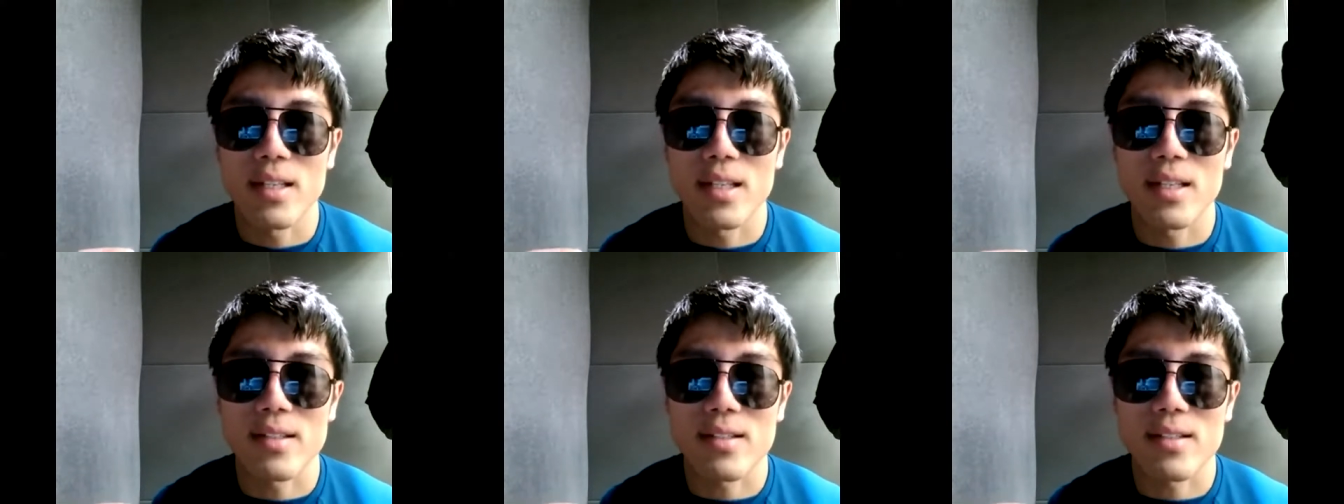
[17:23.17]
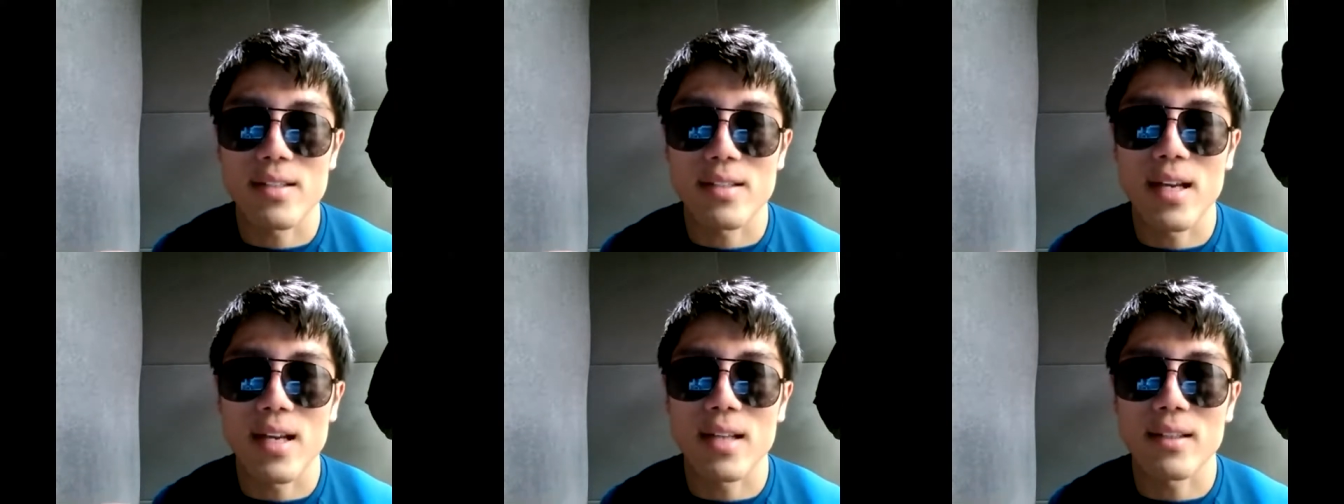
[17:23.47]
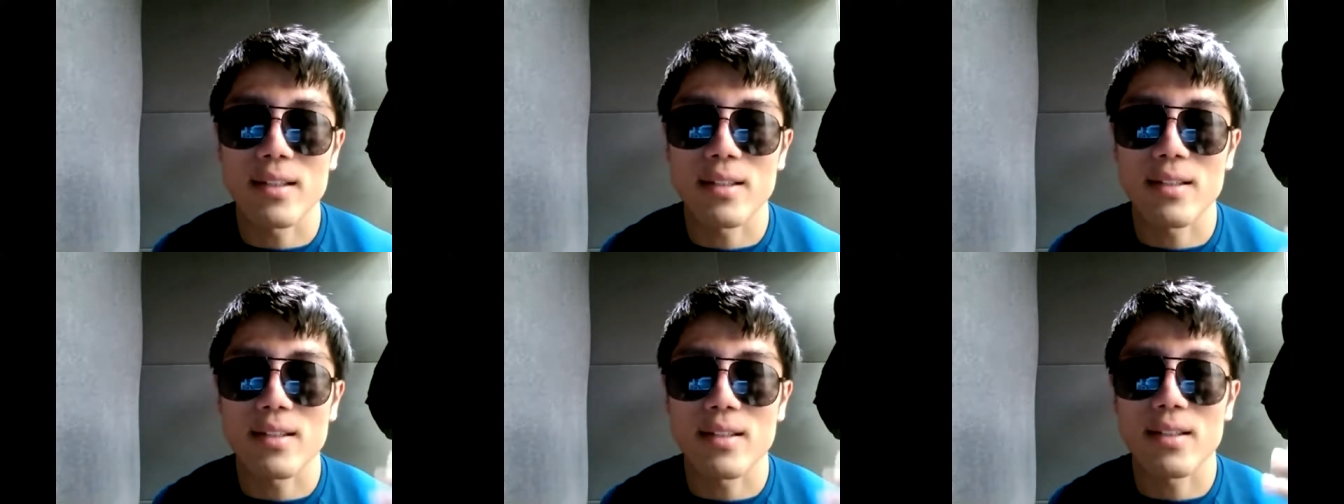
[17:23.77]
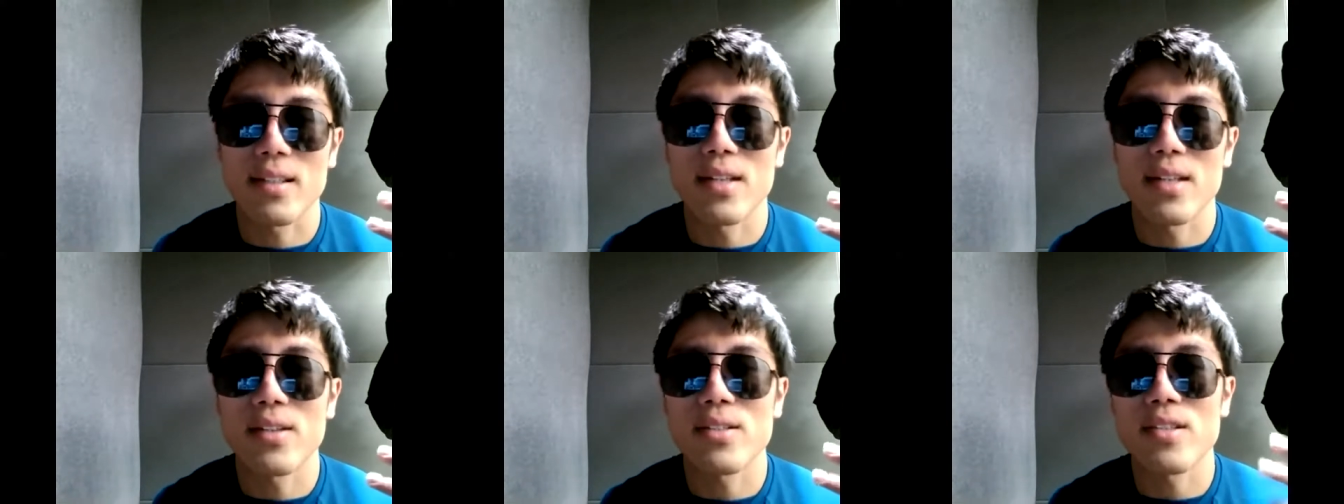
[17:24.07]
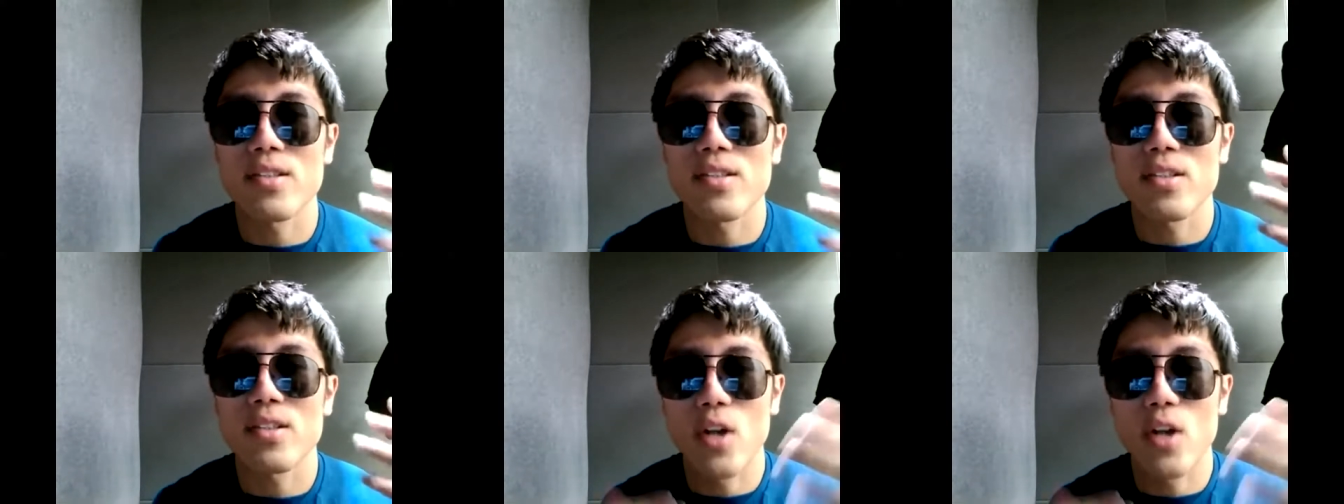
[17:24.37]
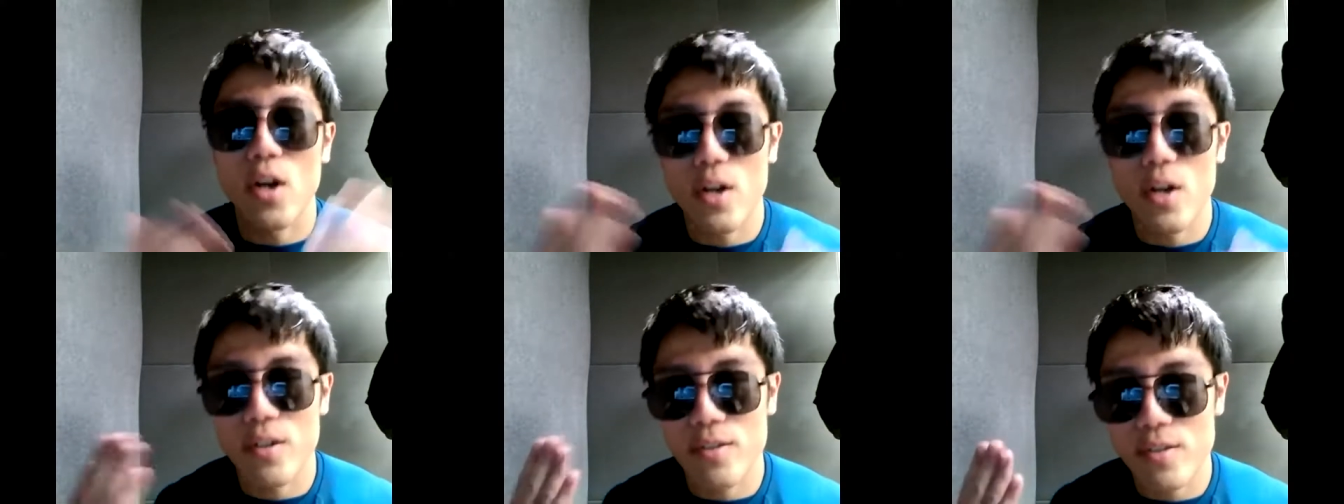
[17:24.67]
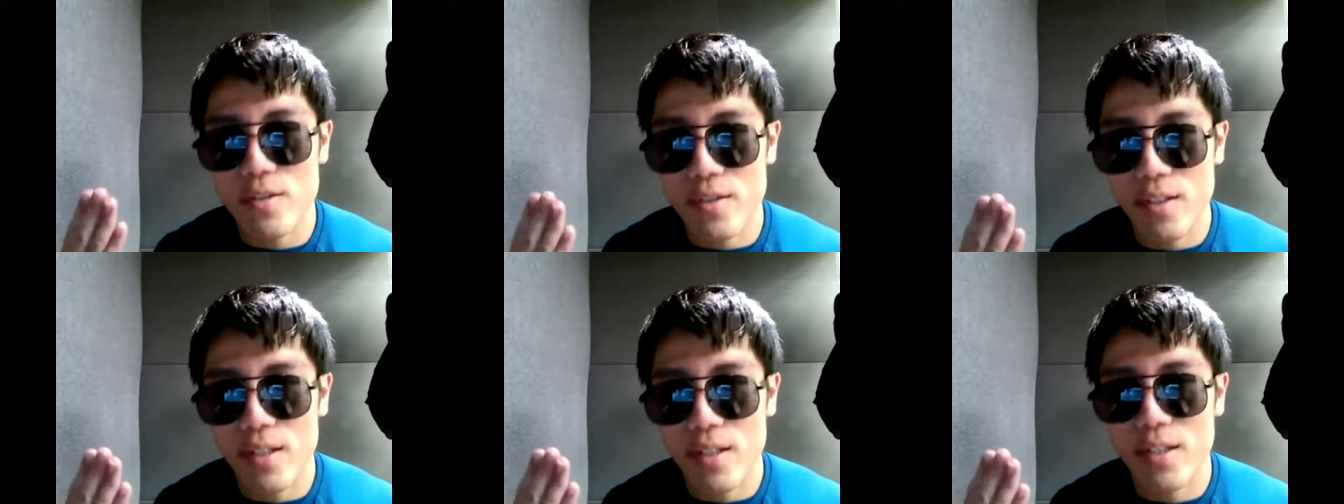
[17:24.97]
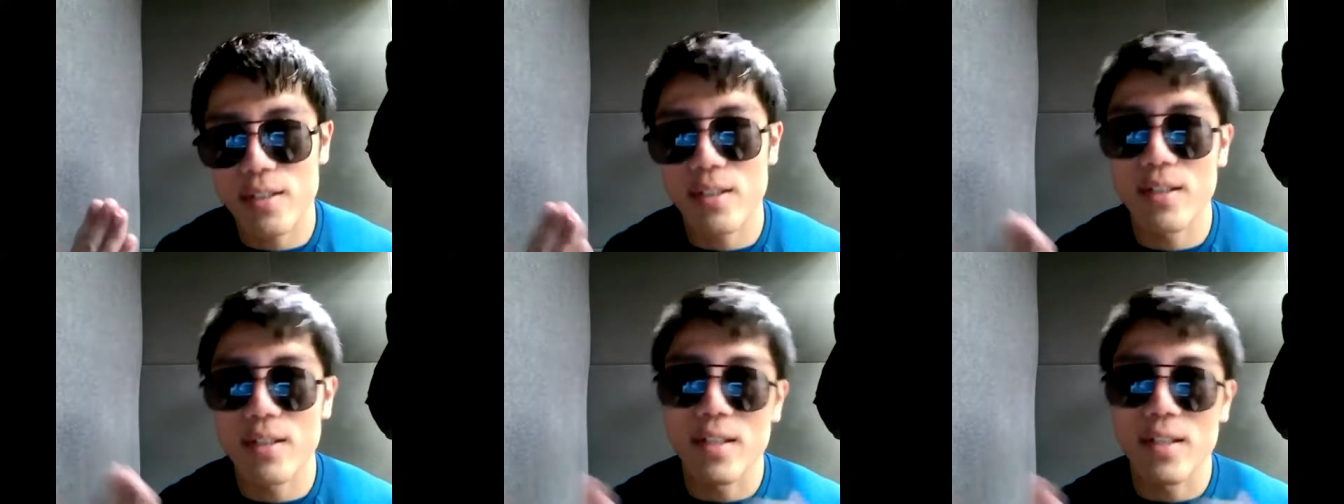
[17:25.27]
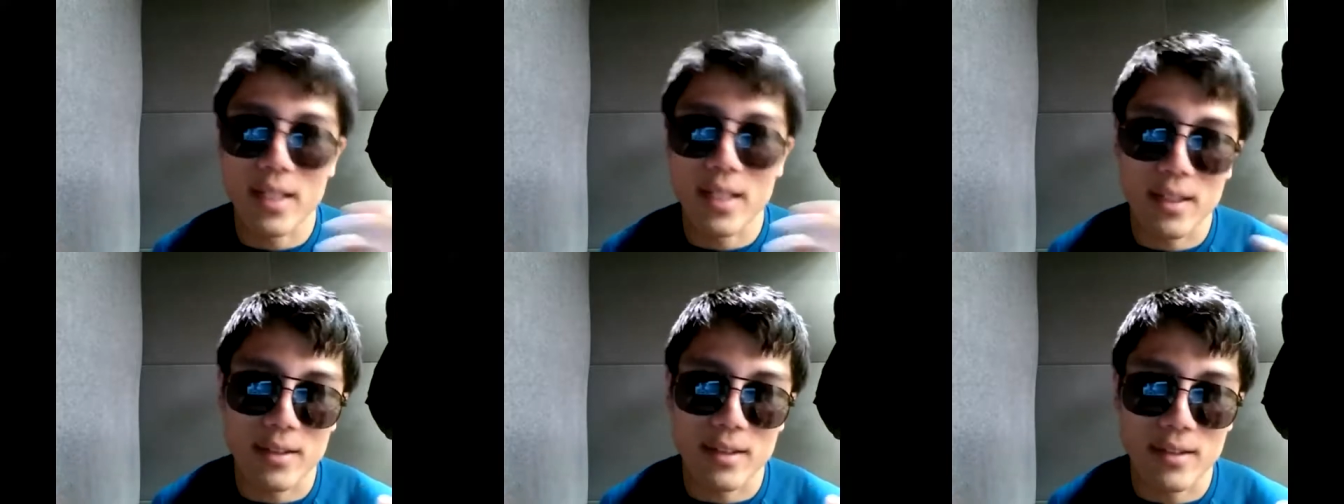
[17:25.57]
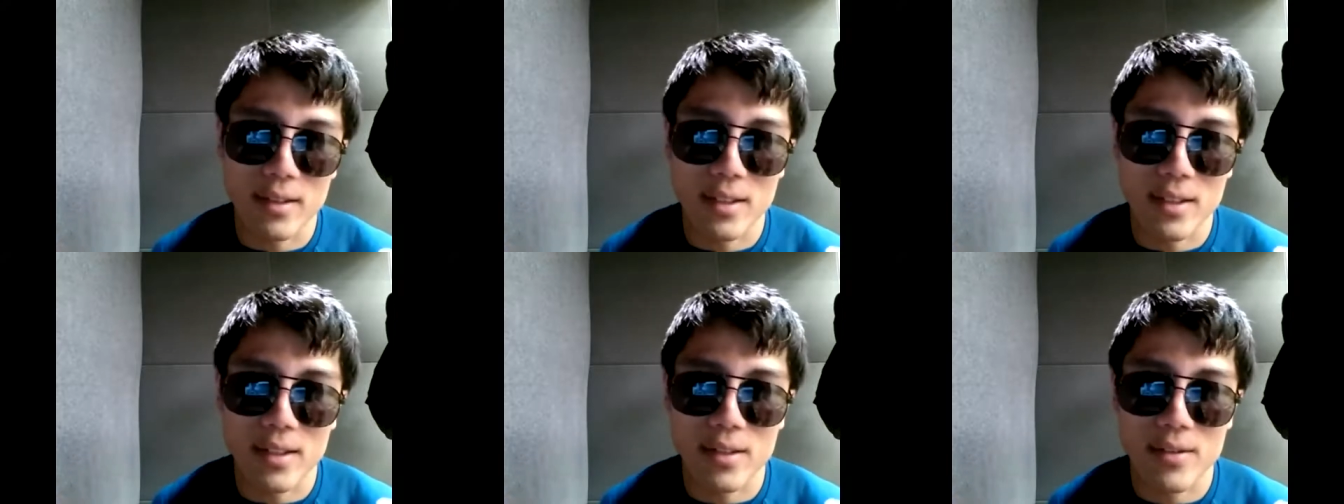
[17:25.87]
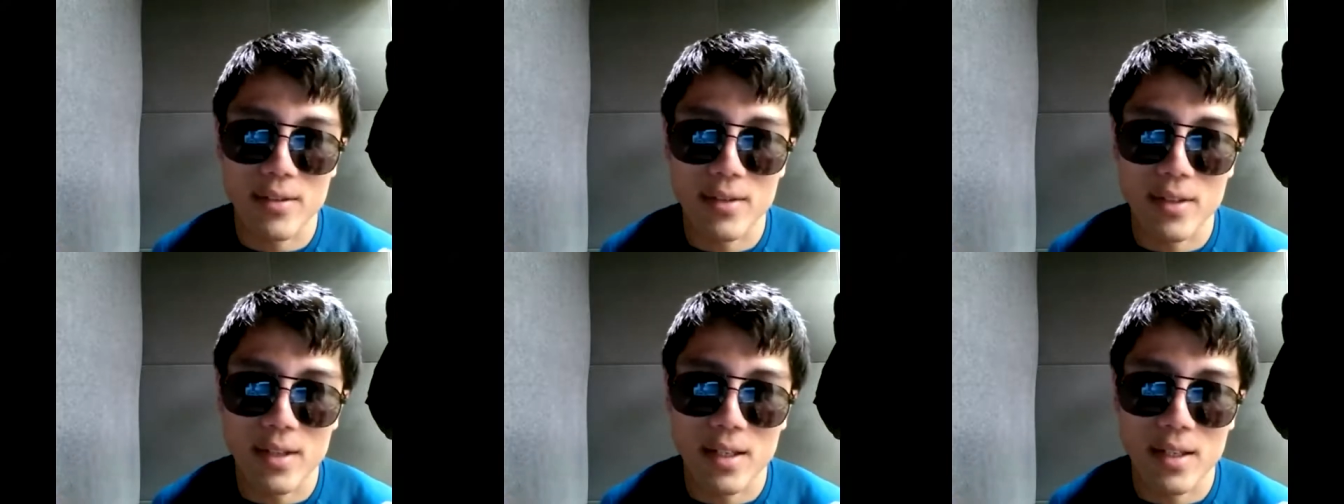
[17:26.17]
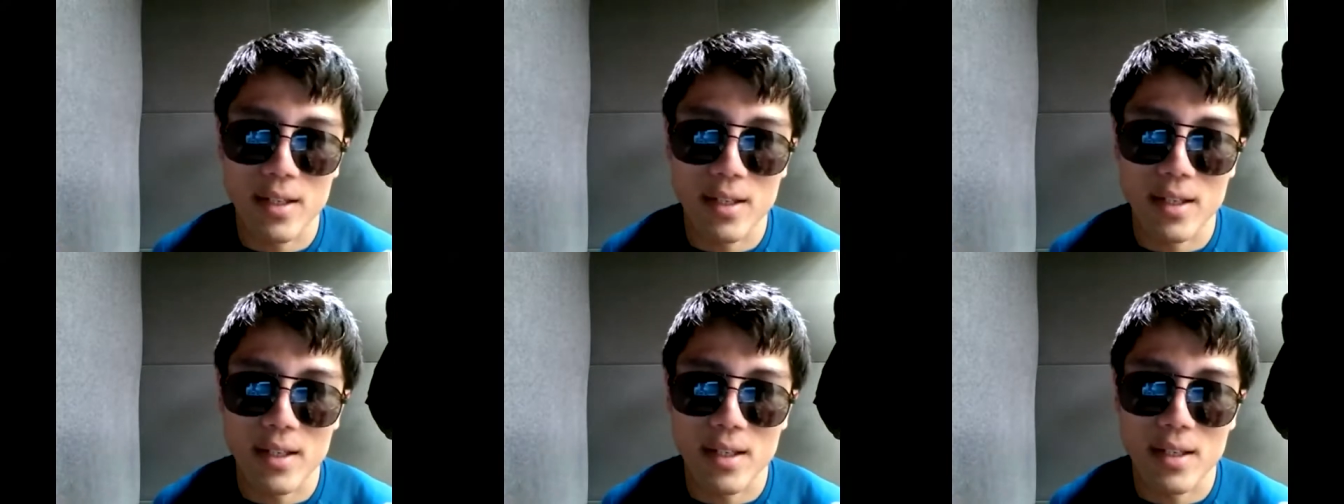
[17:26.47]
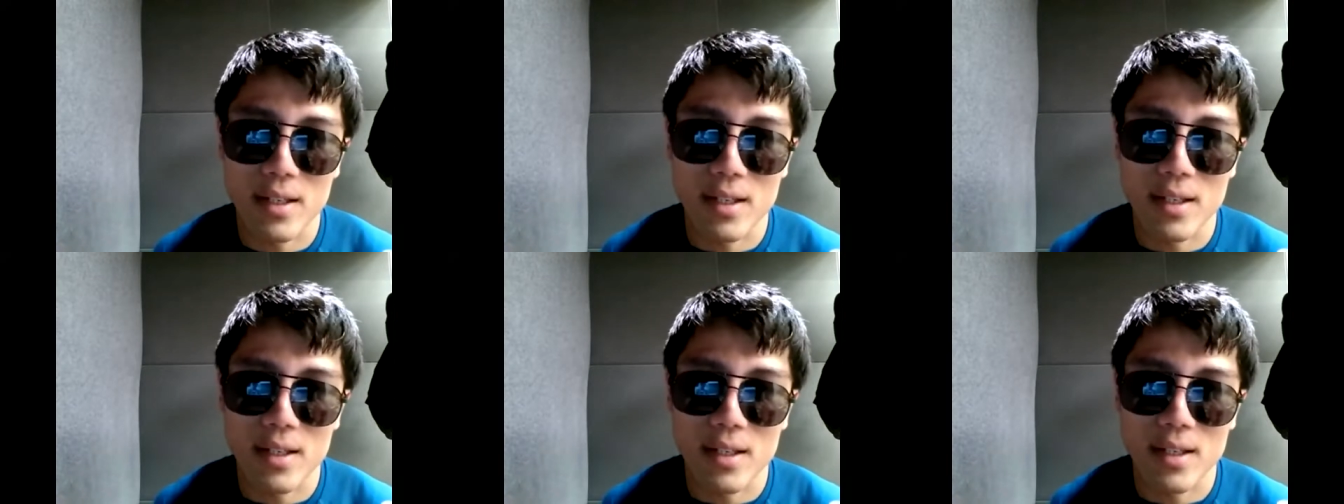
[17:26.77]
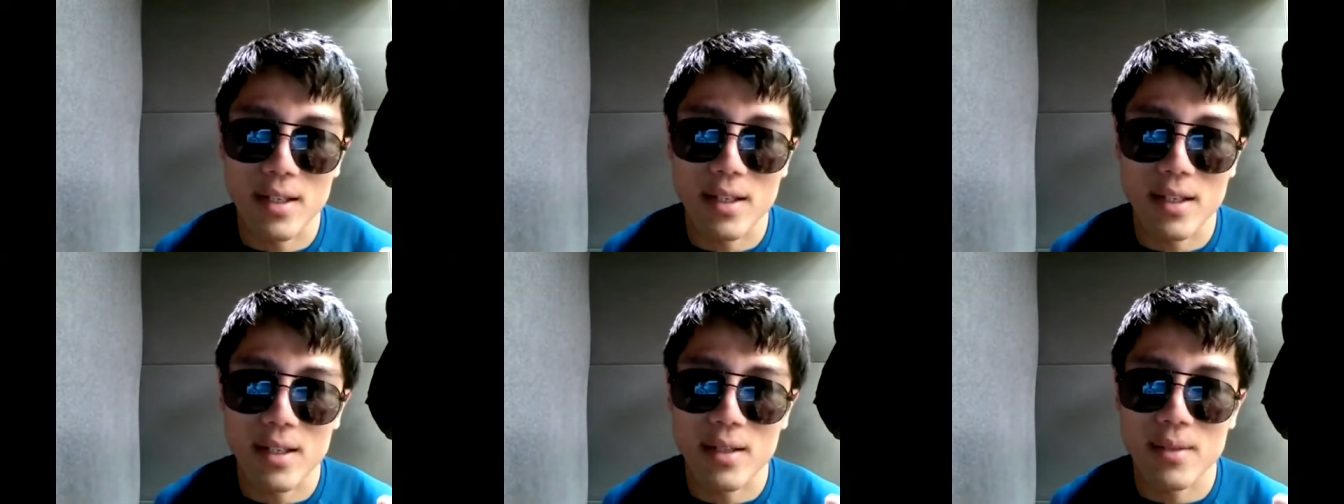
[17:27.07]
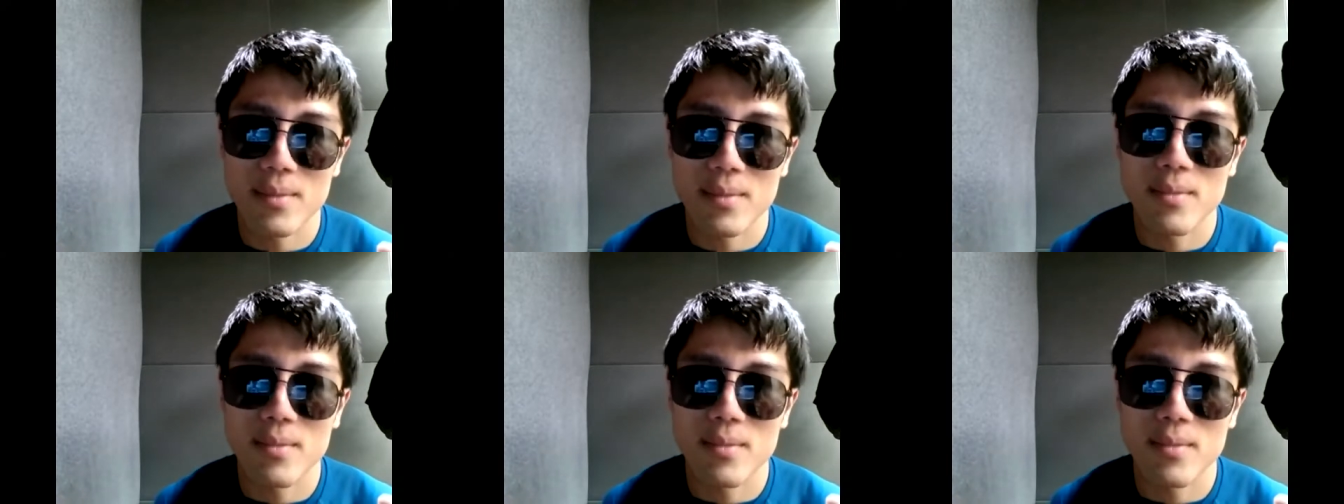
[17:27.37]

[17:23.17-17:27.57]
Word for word: is that there's this constant negative uh,